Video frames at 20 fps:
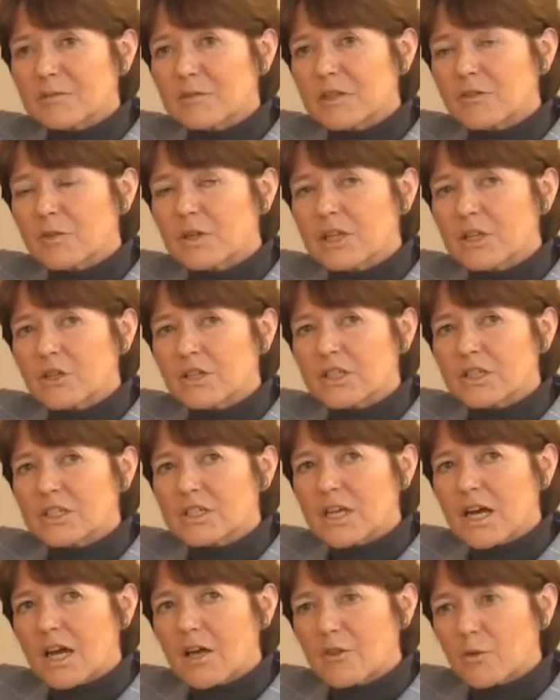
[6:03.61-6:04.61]
I mean, if we look
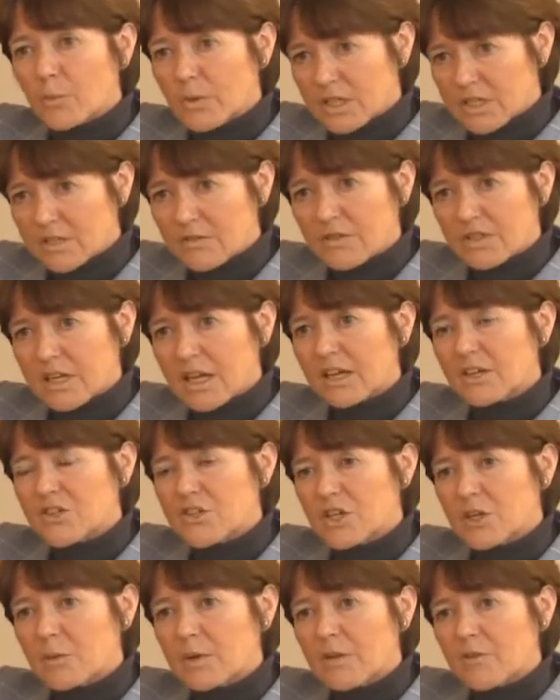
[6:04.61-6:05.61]
at the winter for
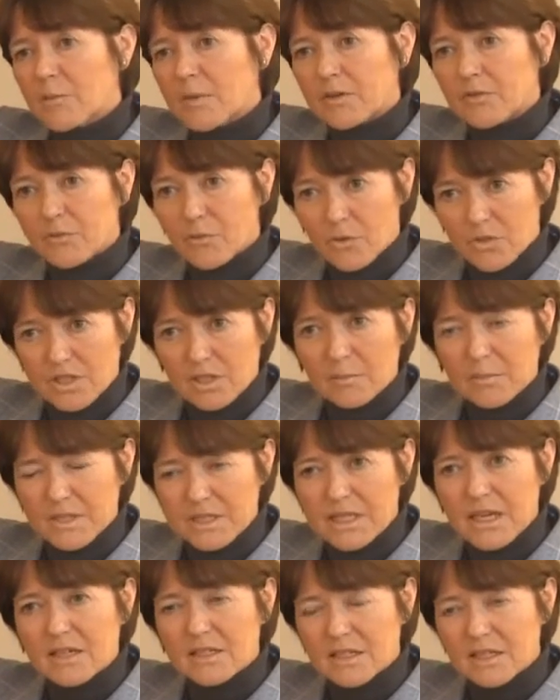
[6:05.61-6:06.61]
next year, we have about a
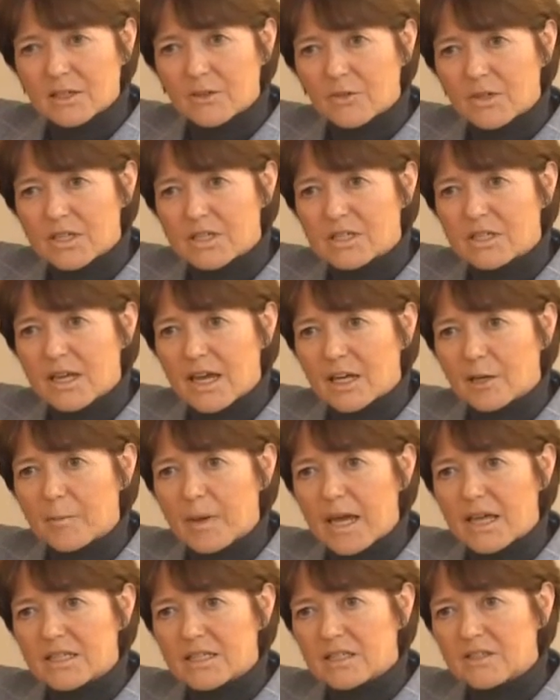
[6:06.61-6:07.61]
14% increase in air
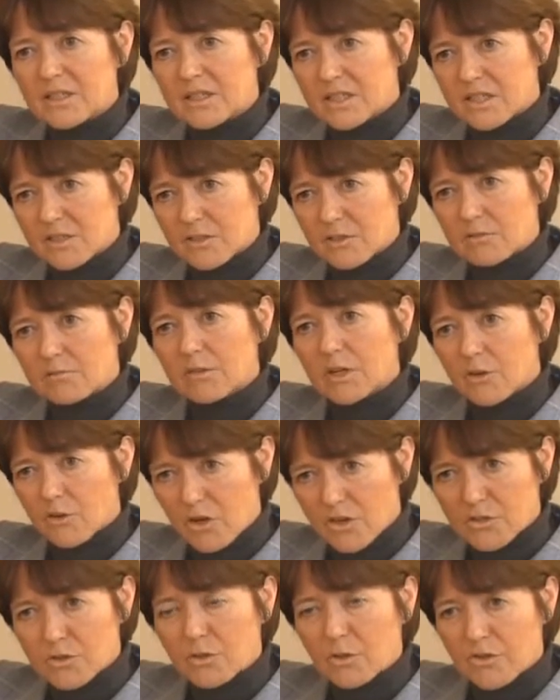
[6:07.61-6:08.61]
capacity. This is
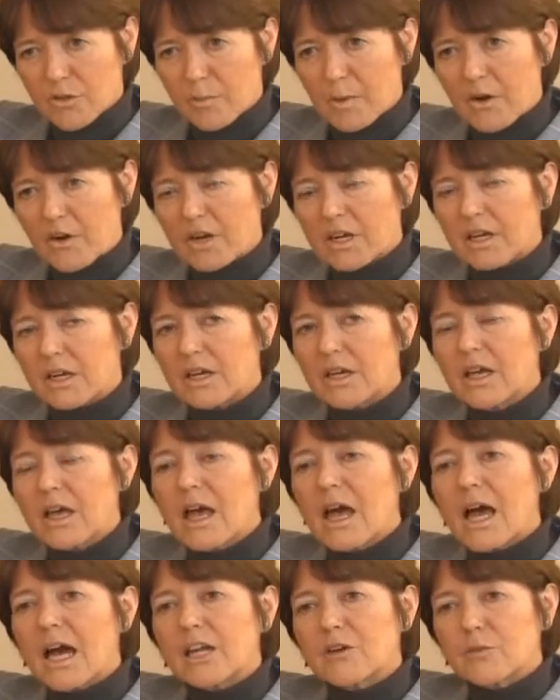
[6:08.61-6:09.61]
across North America.
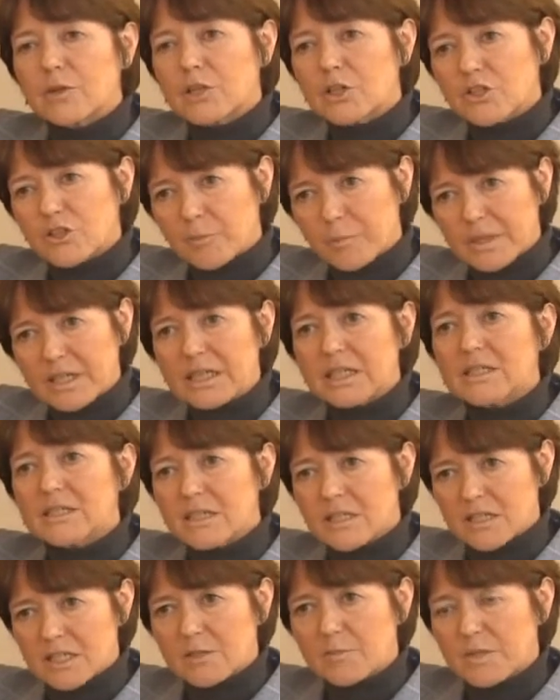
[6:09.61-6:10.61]
And if we look at the peak
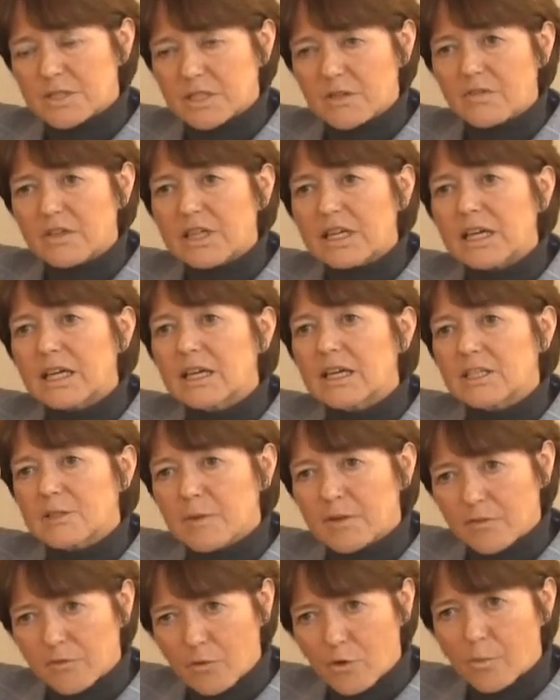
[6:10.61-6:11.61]
season specifically, it's
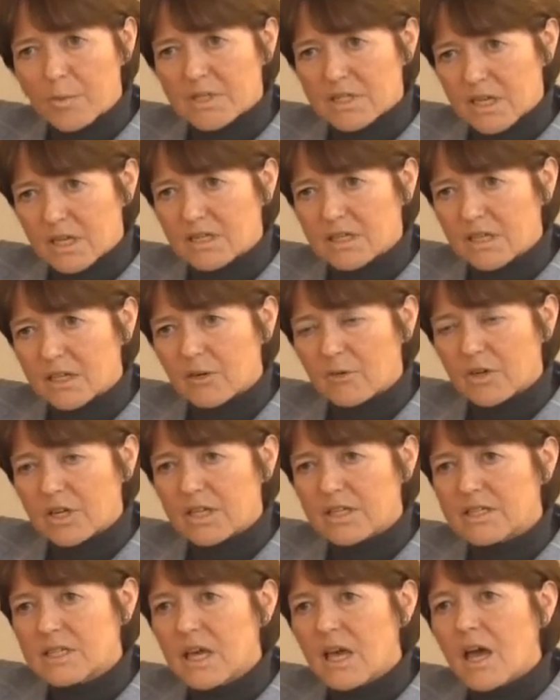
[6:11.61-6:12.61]
about a 4%
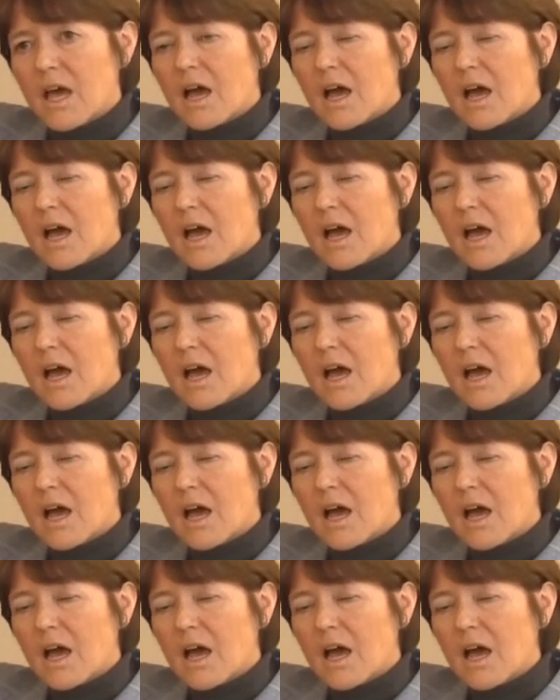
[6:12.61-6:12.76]
increase.